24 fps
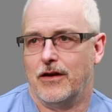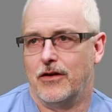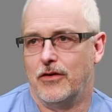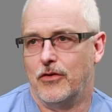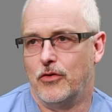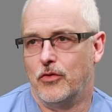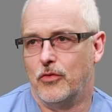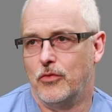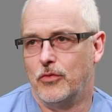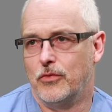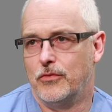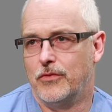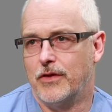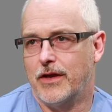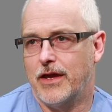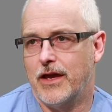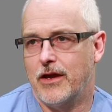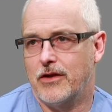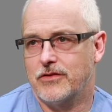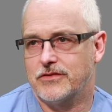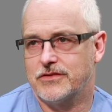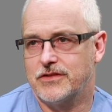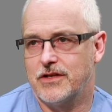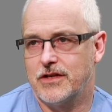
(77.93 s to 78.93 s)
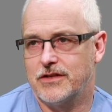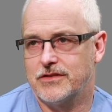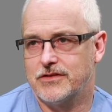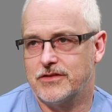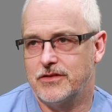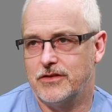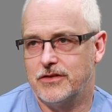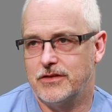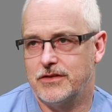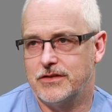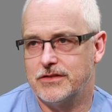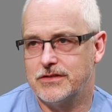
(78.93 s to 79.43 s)
oh, the care is not as
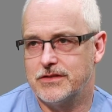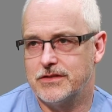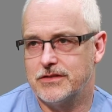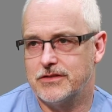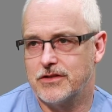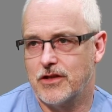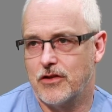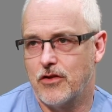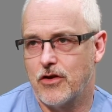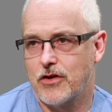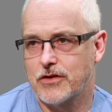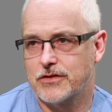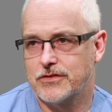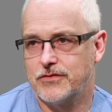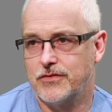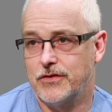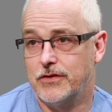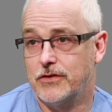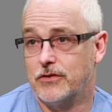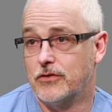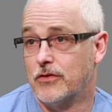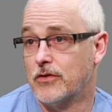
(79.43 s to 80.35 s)
good as in Clarksville